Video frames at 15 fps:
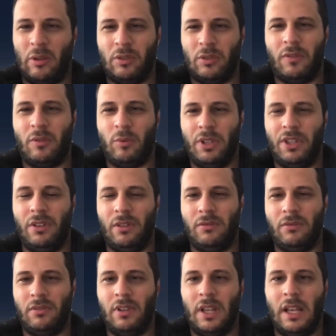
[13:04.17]
out of the
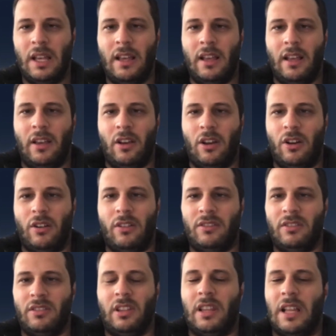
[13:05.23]
window.
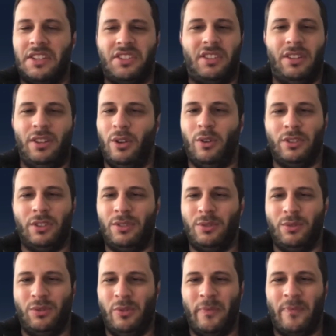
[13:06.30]
The last thing you're going to
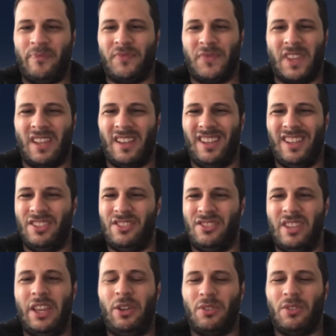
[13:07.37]
do is
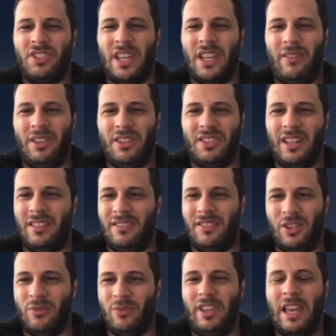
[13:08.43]
take your savings and,
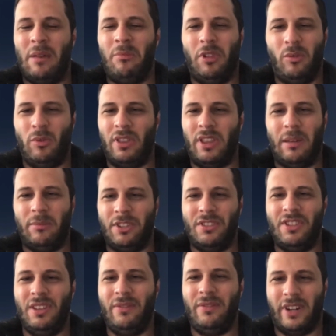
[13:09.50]
gamble with them in
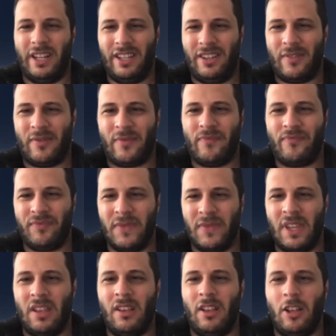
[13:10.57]
DeFi.
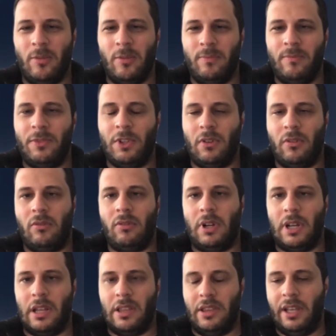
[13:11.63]
So
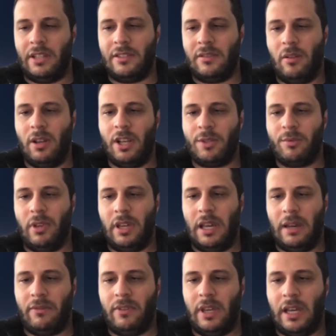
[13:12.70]
I think as long as we
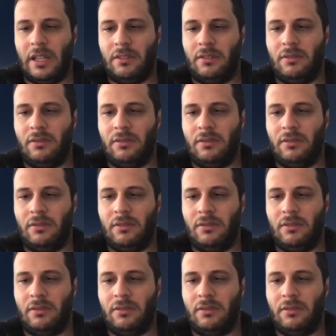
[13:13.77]
have that